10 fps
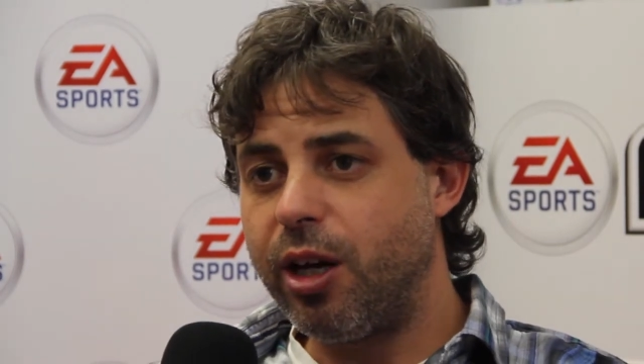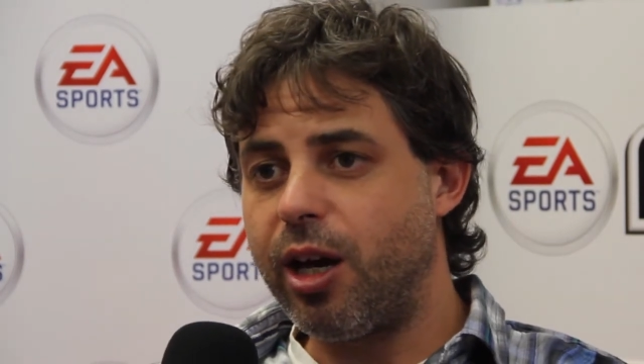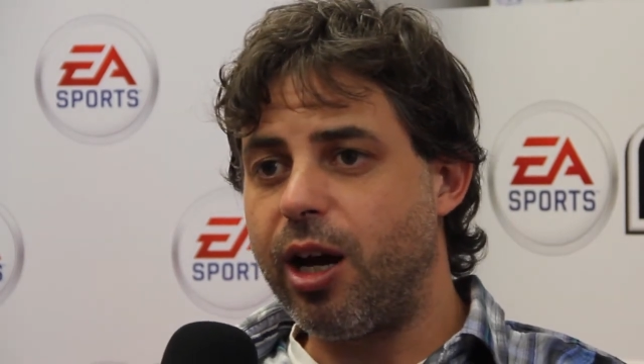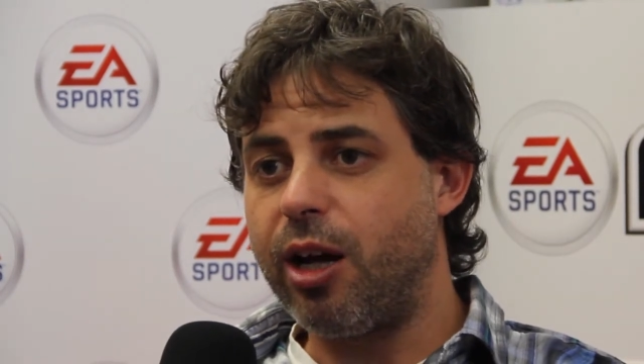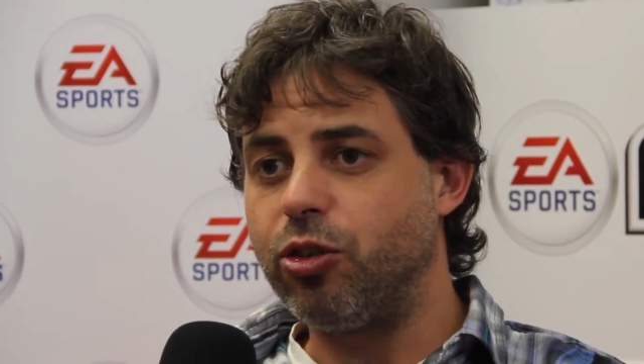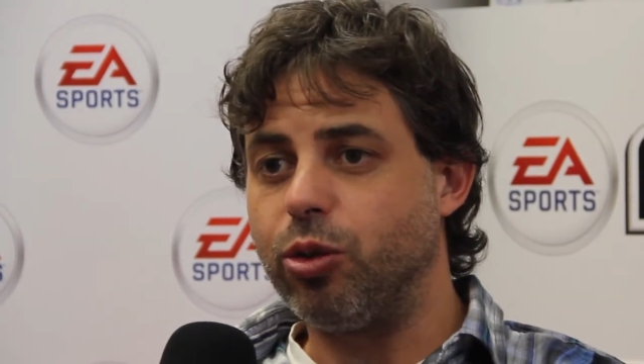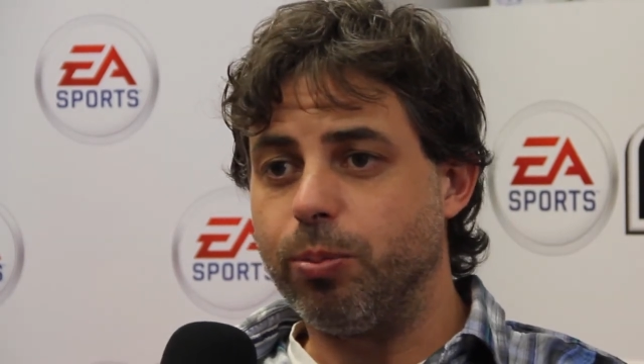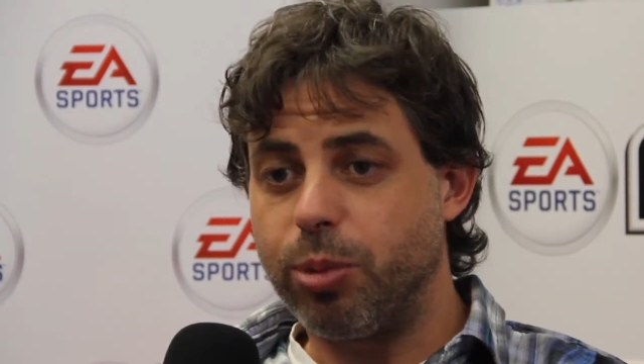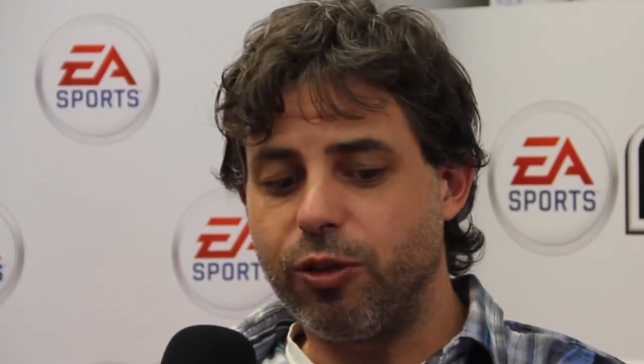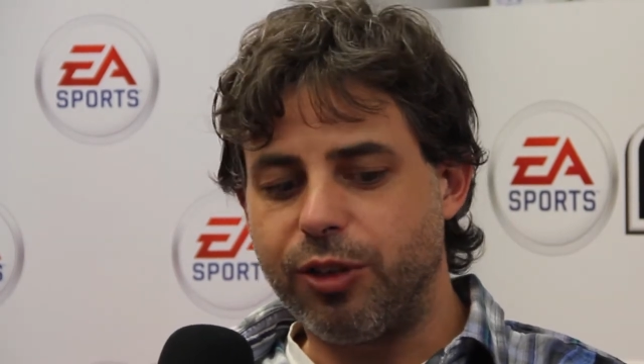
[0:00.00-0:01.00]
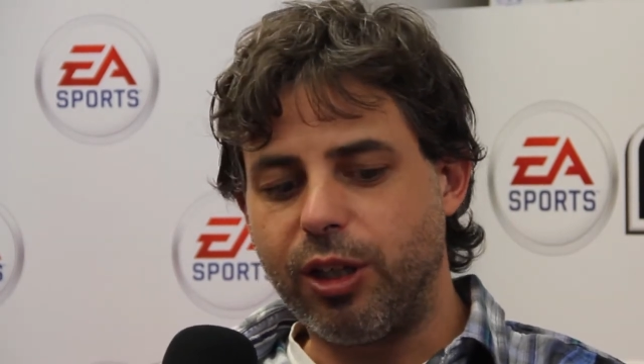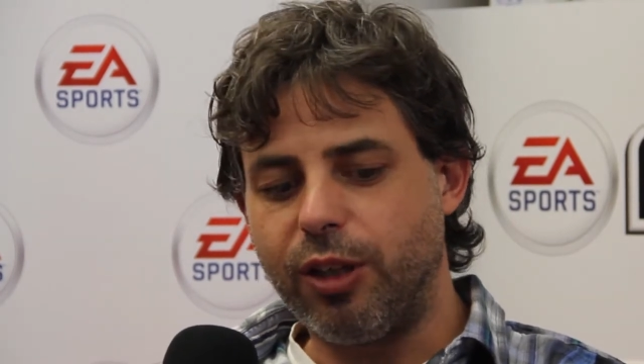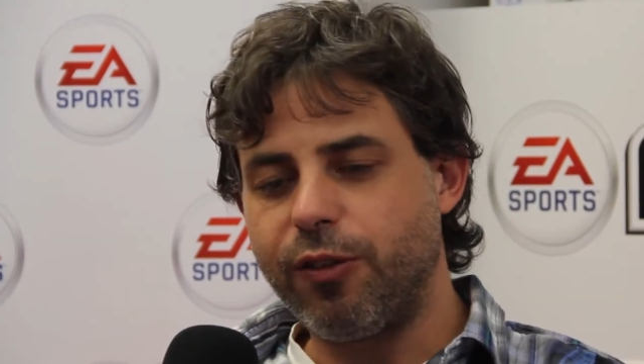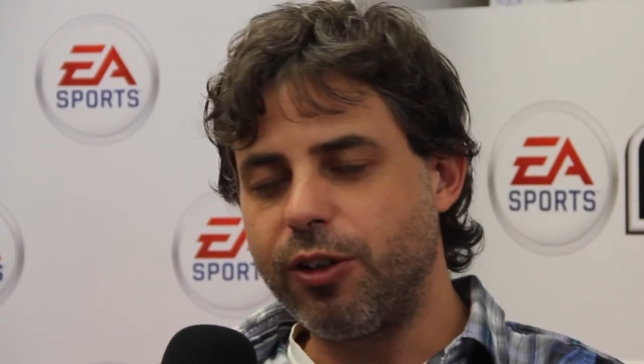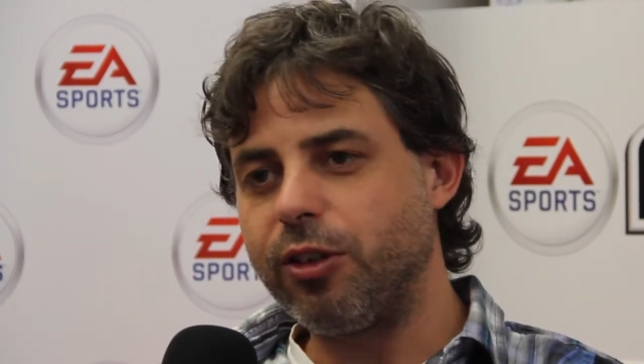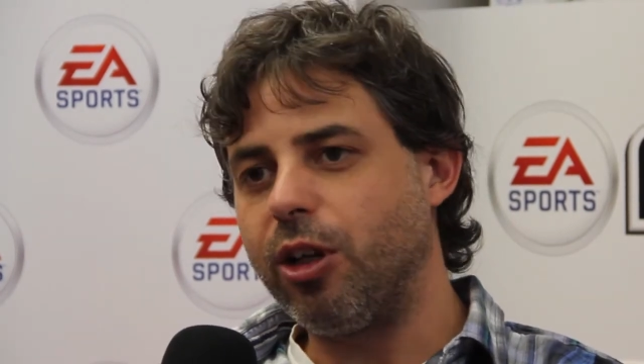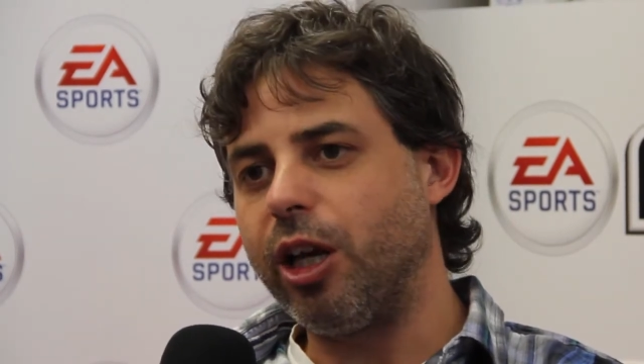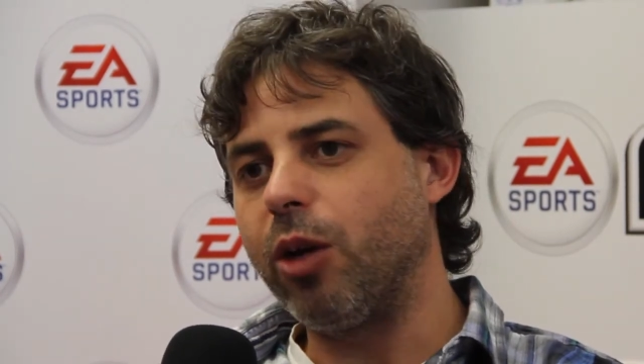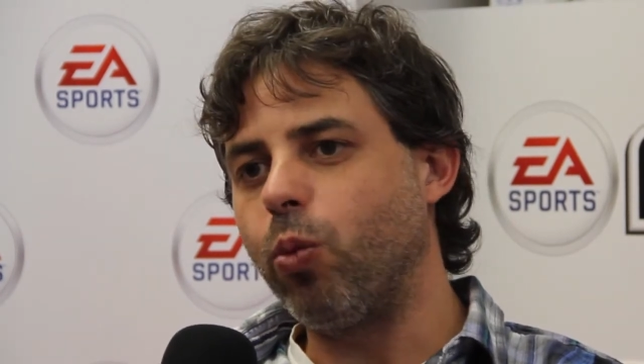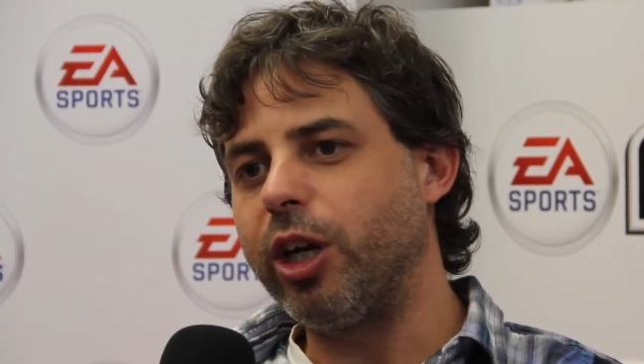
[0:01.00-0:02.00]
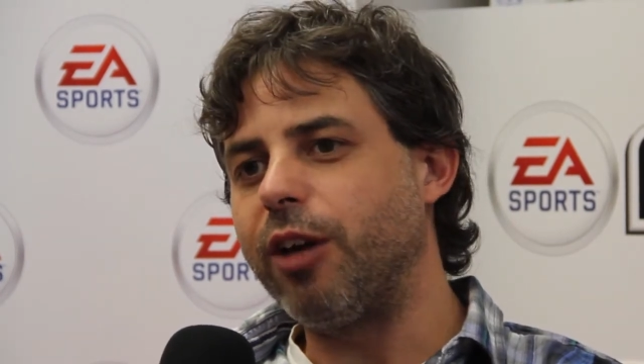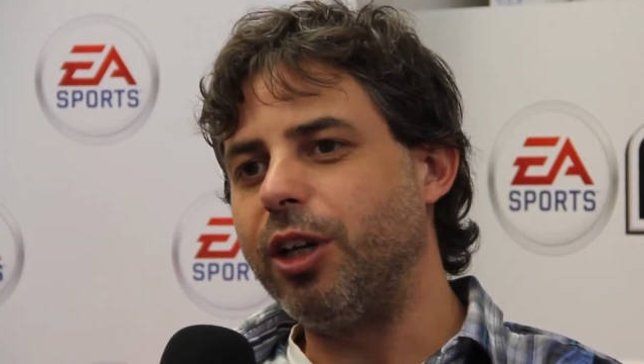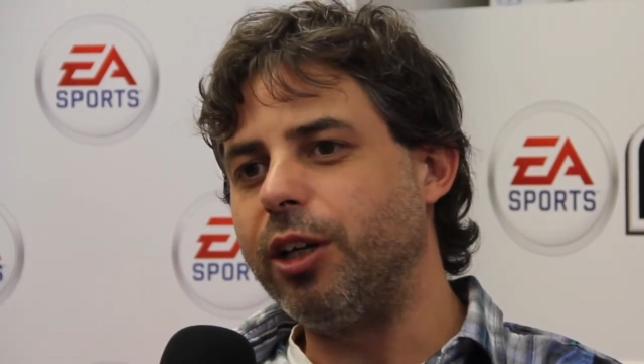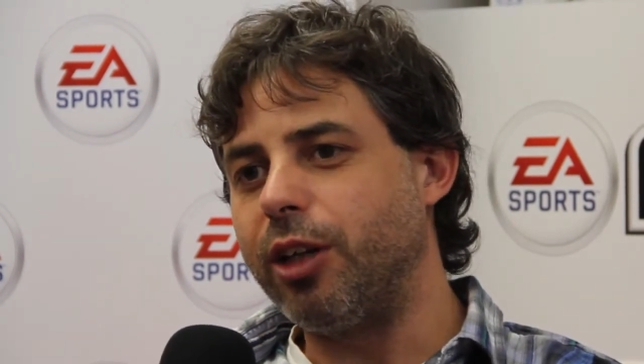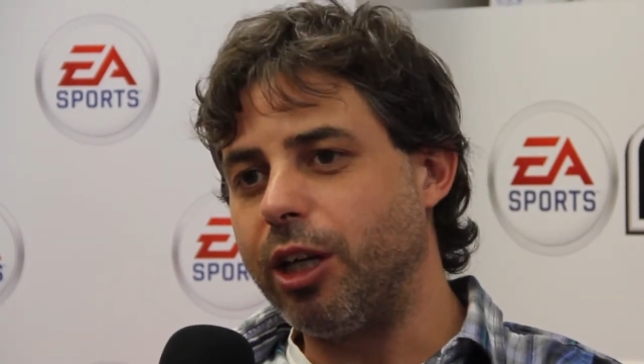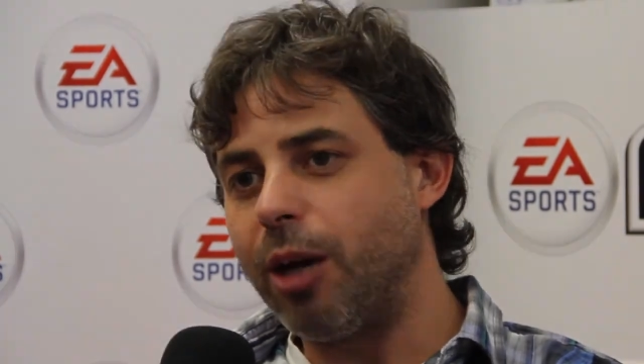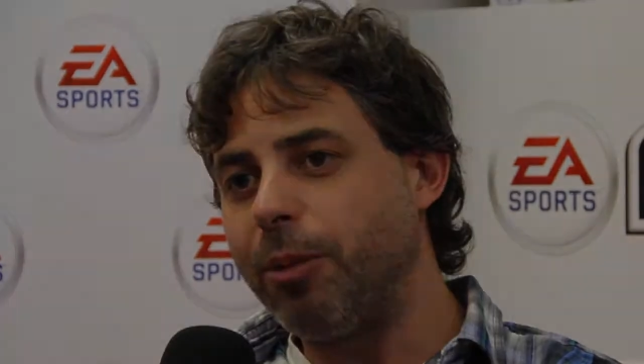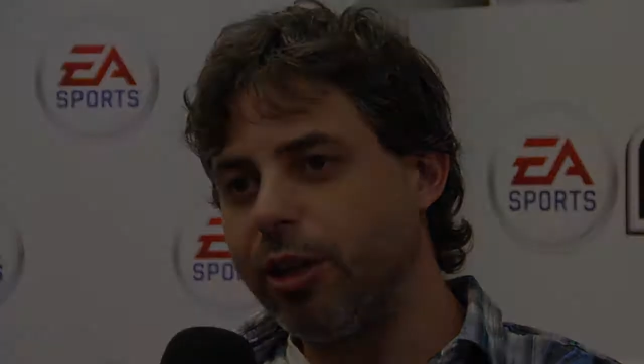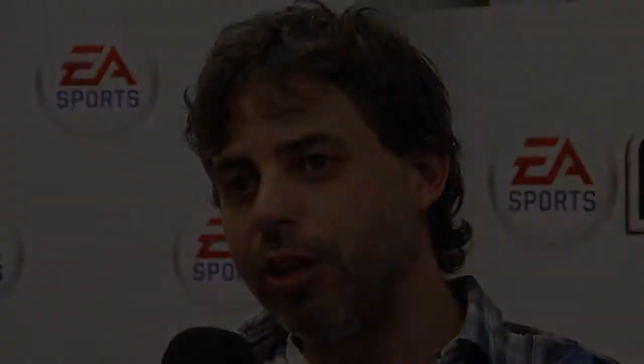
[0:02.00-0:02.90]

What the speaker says: to improve the defense. Like we have the dynamic